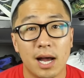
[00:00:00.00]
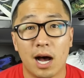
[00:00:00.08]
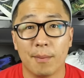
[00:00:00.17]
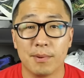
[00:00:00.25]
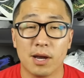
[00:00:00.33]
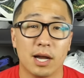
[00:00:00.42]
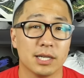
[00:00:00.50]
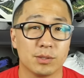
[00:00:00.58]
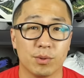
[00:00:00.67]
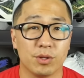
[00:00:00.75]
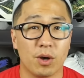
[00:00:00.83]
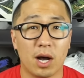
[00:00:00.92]
I'll be honest
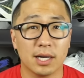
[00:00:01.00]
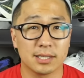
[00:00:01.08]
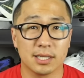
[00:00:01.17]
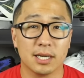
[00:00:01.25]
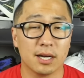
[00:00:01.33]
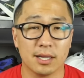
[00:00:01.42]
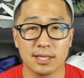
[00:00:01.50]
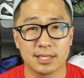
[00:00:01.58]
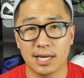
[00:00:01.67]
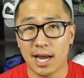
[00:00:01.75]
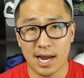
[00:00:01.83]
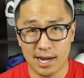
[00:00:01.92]
with you, hustling on the
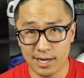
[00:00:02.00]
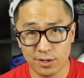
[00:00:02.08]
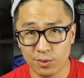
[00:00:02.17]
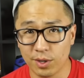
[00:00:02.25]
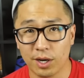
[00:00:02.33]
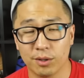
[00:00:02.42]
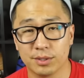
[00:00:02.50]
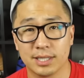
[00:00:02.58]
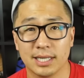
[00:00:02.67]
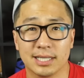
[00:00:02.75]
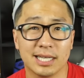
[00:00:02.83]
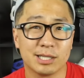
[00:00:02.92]
side and doing all those
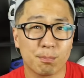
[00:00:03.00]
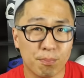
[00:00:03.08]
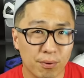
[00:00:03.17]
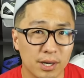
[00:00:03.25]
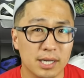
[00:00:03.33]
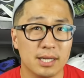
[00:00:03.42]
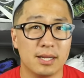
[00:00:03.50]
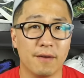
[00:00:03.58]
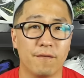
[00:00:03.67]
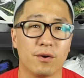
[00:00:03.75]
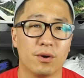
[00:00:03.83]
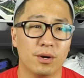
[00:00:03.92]
things is pretty
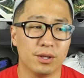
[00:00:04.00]
difficult,